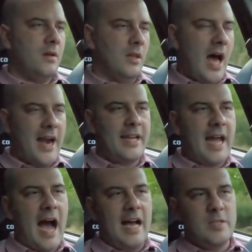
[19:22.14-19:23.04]
A lot of
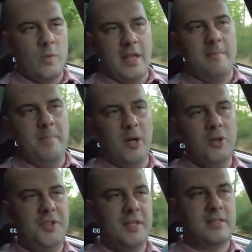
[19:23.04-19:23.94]
guys, when they
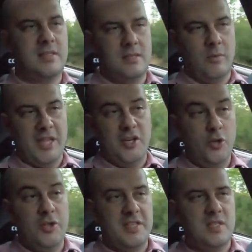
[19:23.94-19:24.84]

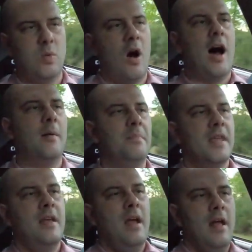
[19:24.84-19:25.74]
do this swap,
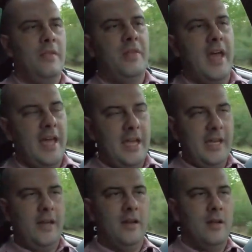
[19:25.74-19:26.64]

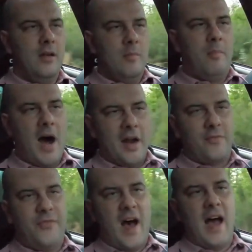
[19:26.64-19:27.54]
they
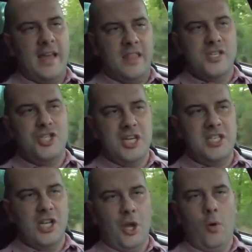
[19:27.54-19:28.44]
modify the
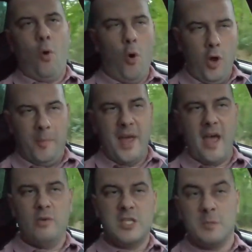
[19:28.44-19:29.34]
GTO oil
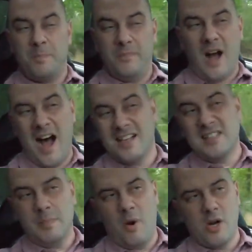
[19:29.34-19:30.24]
pan, which is
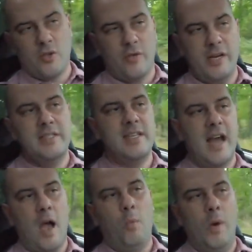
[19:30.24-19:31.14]
honestly part of the reason
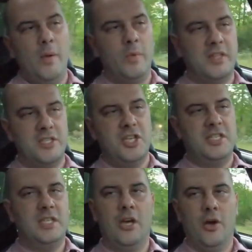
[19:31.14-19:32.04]
I went with the
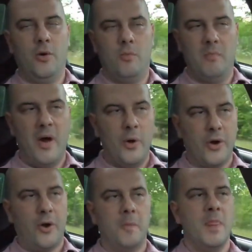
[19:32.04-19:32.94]
GTO
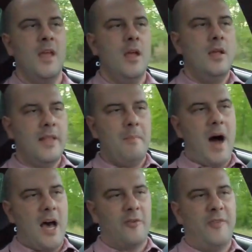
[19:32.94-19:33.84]
motor. They
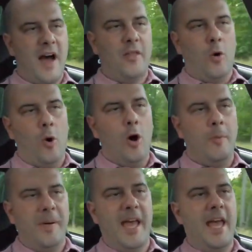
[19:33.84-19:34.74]
modify the
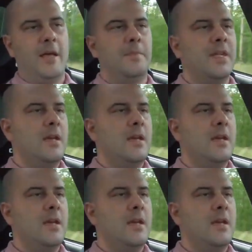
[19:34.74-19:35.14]
oil pan,